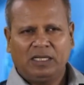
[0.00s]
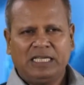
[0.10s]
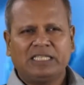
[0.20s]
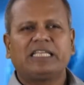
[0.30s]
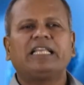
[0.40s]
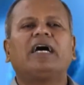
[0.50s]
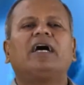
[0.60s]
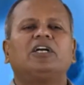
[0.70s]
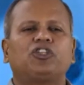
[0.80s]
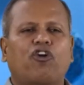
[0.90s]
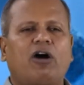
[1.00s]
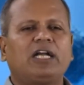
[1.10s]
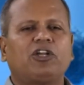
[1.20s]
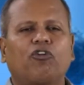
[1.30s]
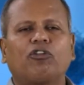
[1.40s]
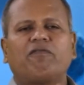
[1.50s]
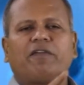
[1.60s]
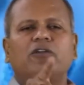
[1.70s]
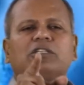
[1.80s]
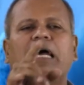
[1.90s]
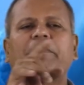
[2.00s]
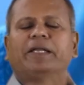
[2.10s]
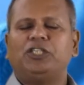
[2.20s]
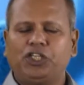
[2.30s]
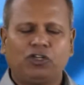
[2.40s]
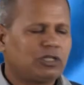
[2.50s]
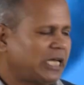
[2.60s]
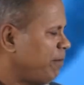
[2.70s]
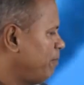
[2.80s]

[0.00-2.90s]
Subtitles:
See the chart, you know the phenotype and genotype.